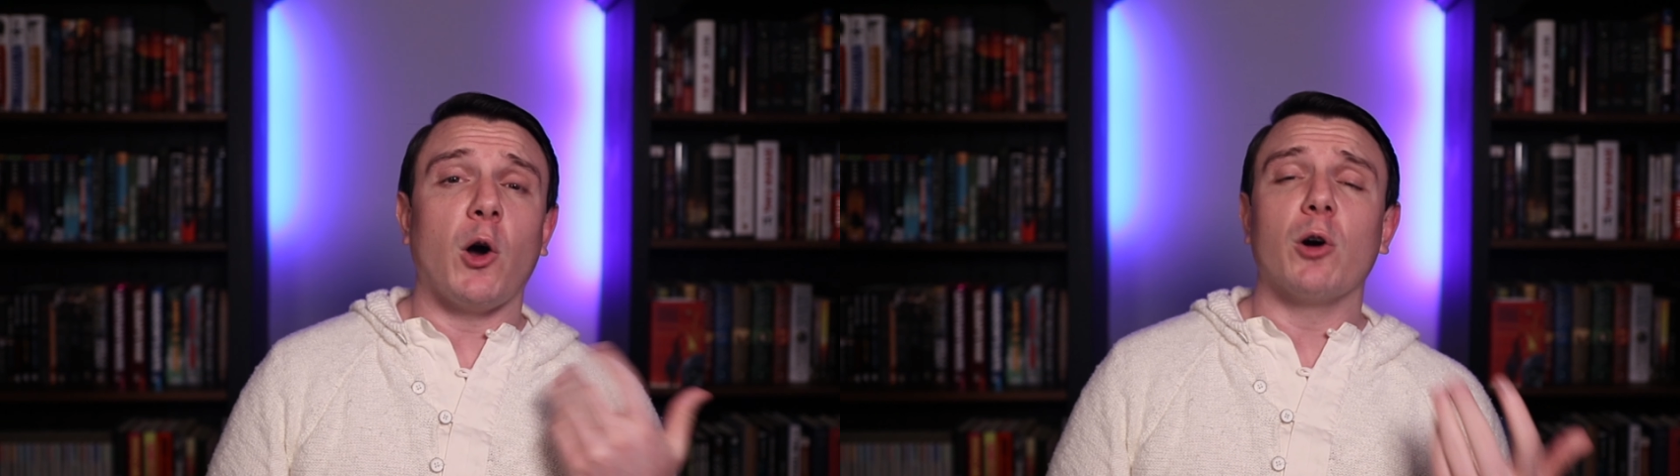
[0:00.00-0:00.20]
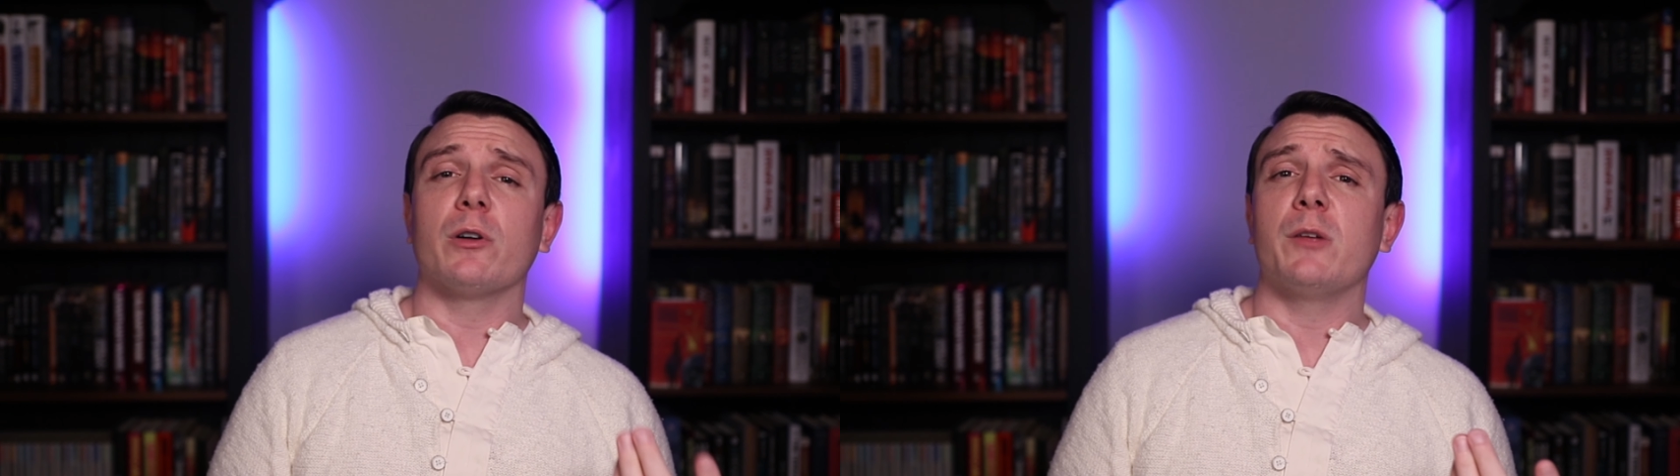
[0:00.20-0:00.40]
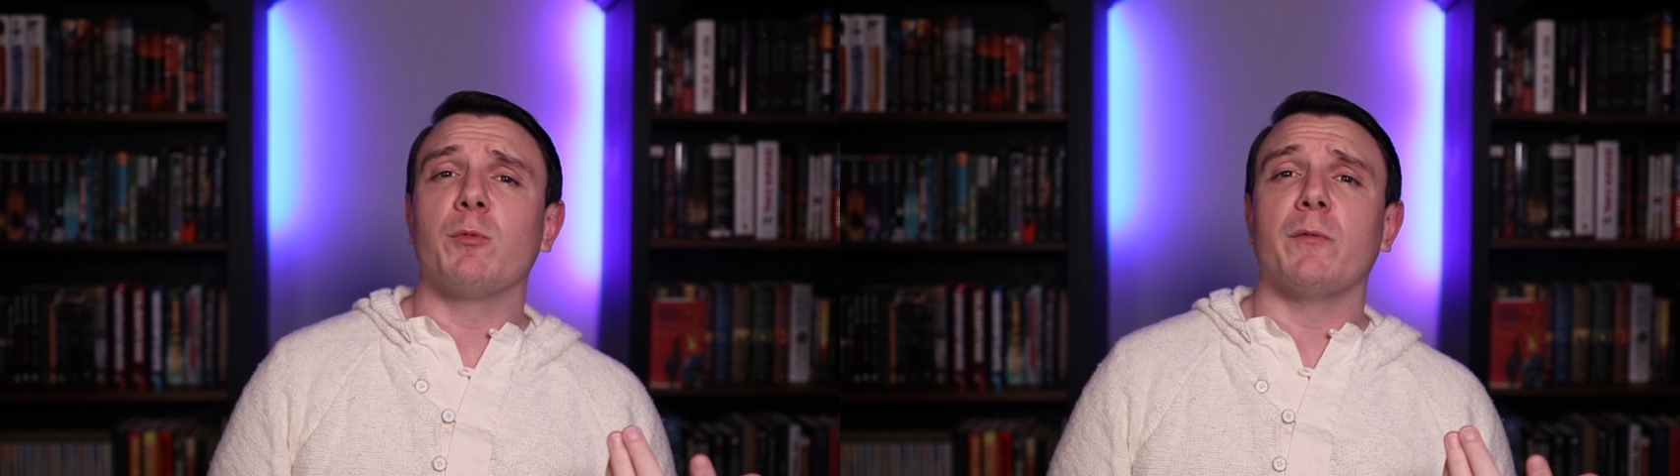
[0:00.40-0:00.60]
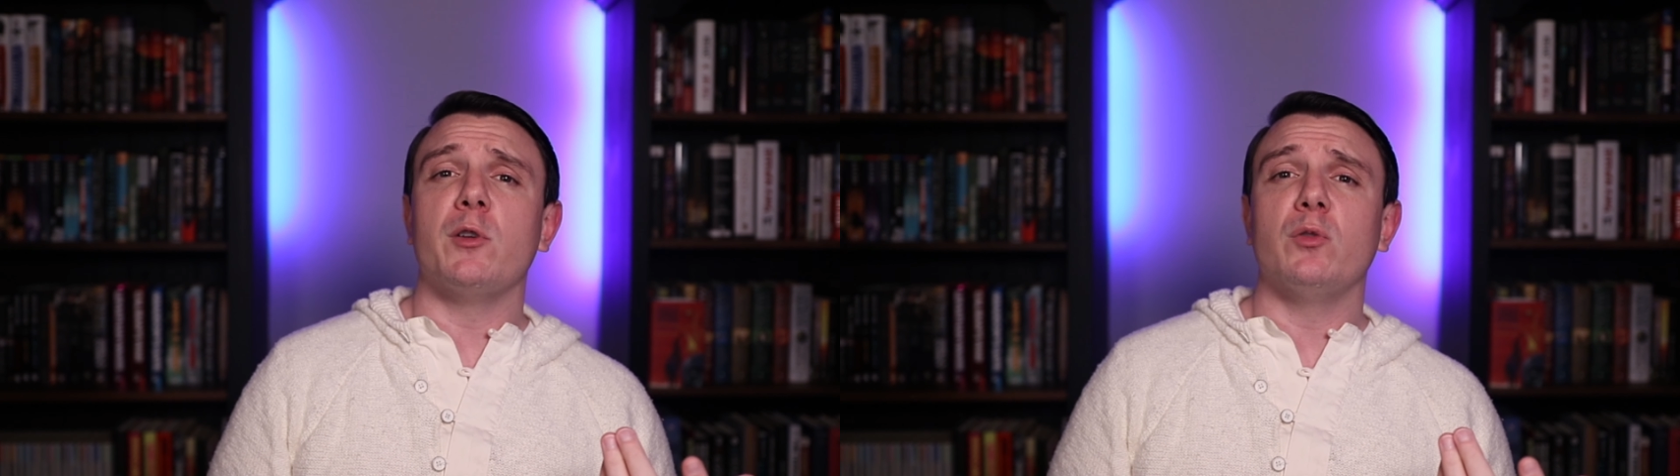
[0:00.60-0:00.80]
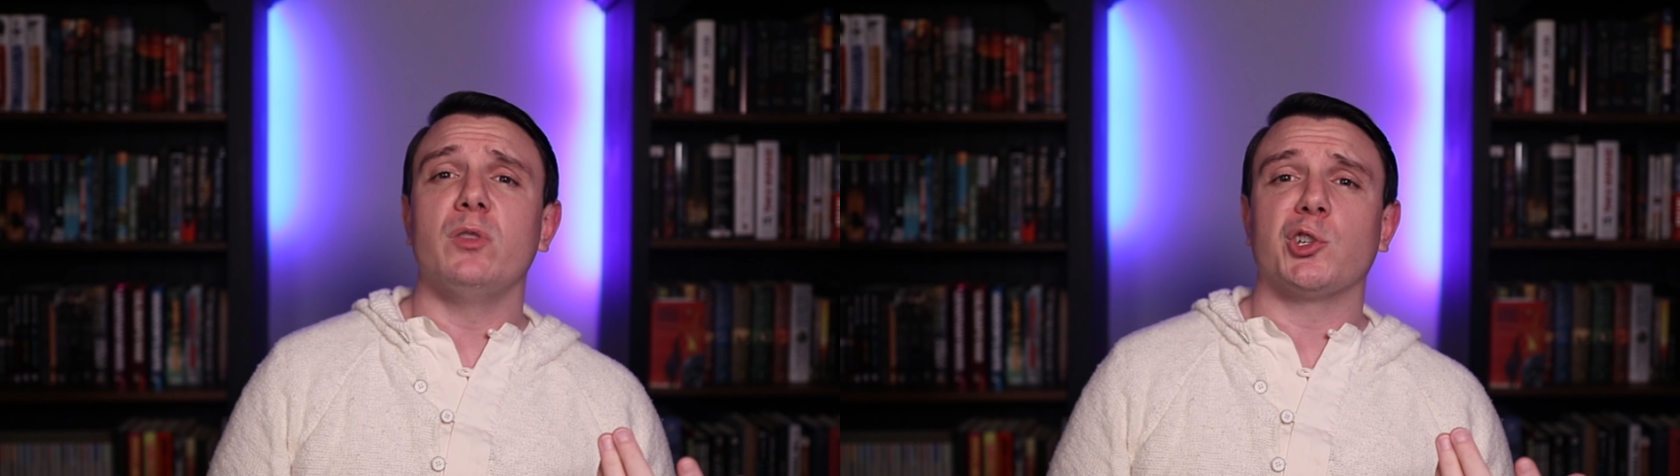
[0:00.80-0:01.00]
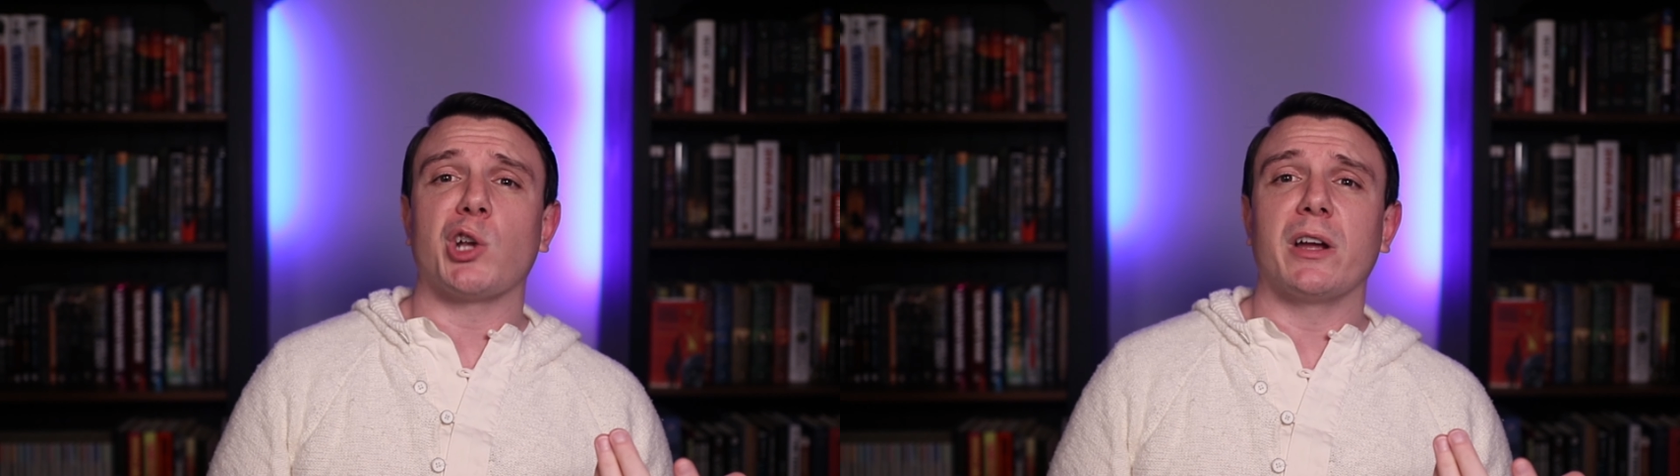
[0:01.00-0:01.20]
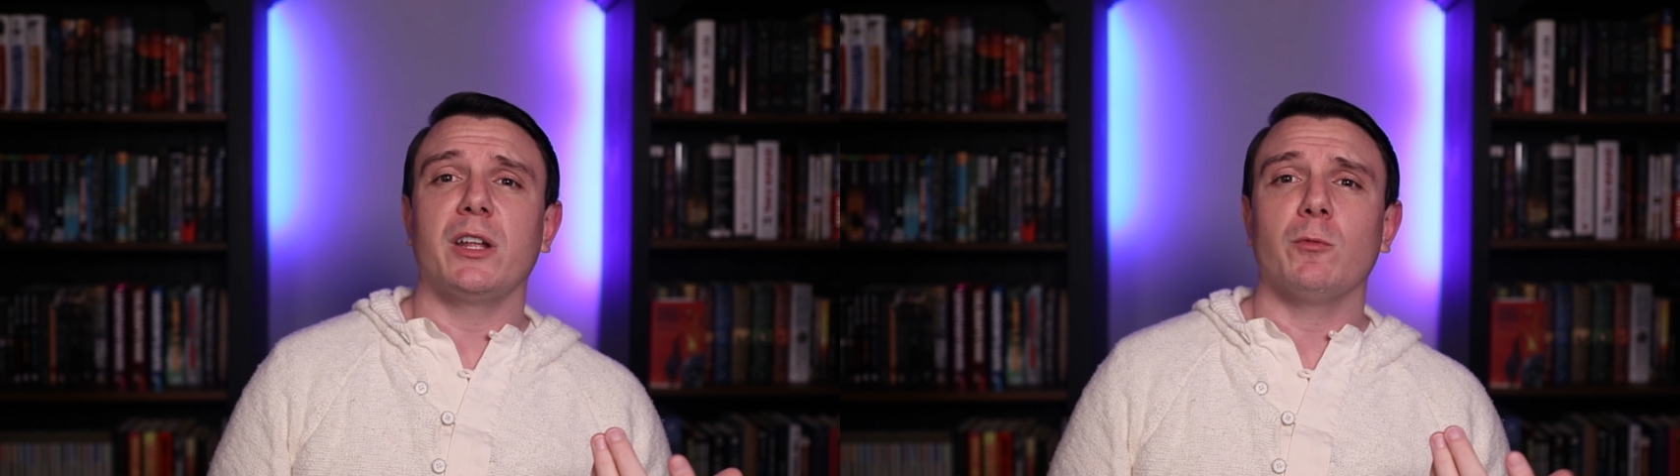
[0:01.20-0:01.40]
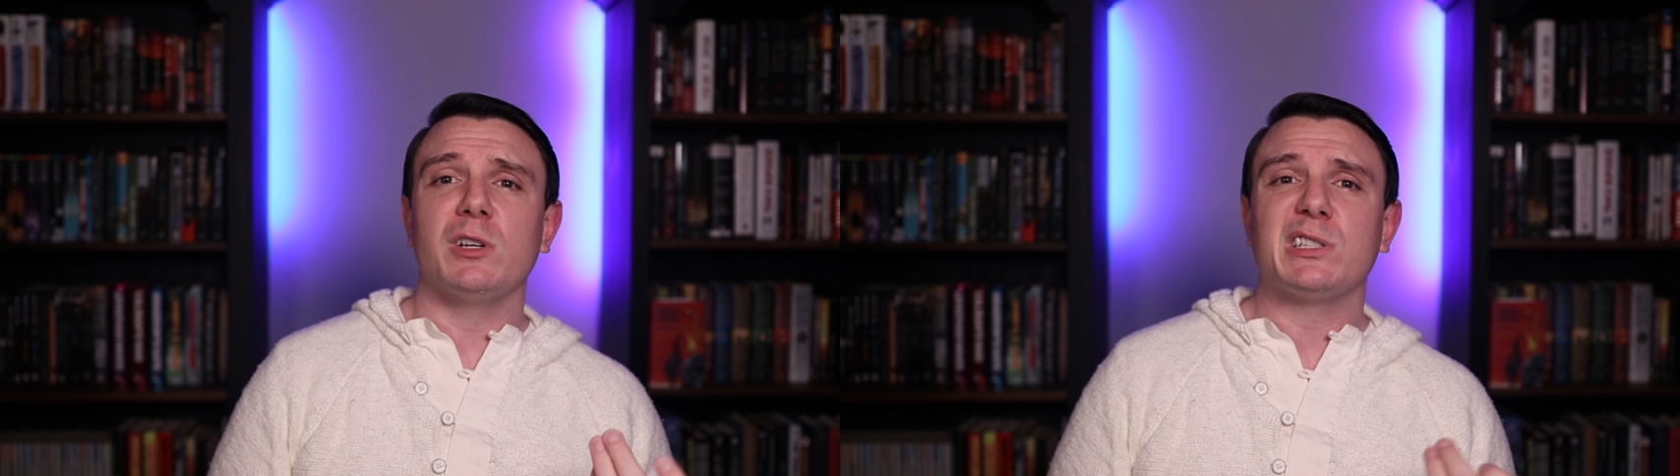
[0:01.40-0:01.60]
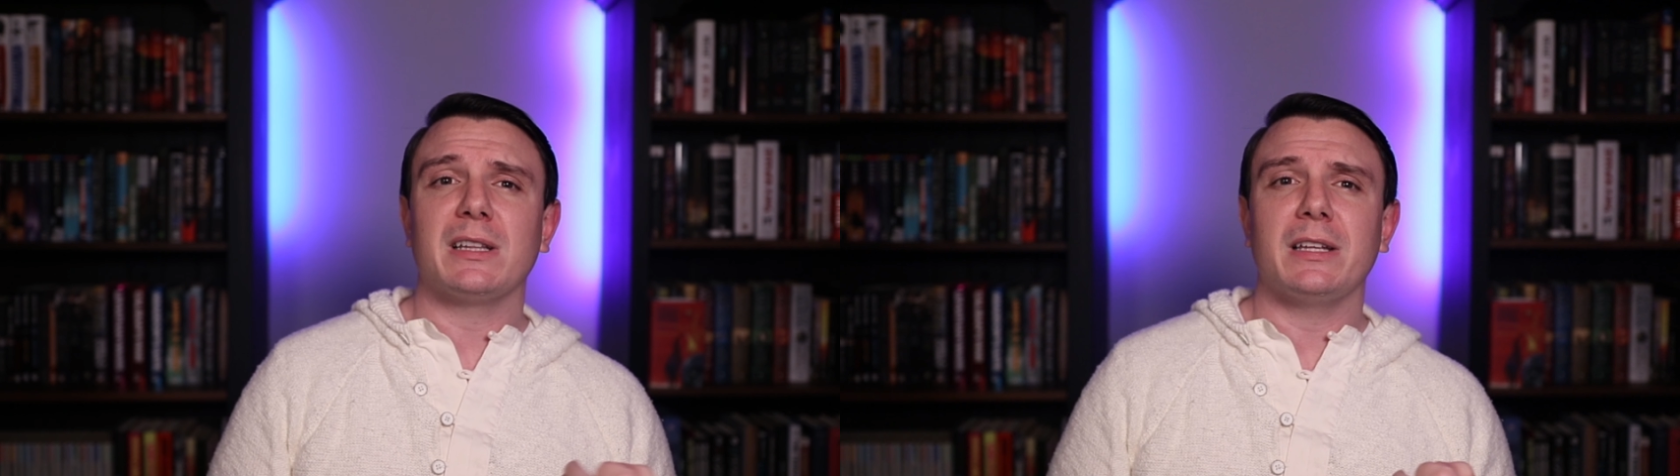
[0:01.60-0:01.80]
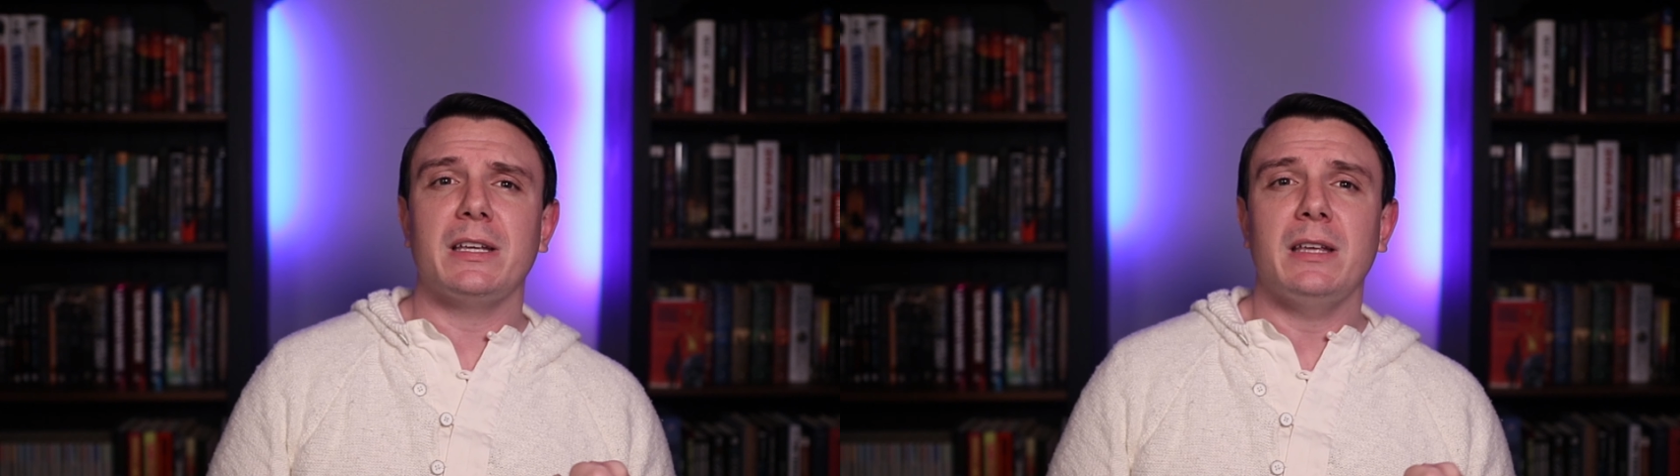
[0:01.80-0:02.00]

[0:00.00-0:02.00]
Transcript: already reviewed The Shining recently,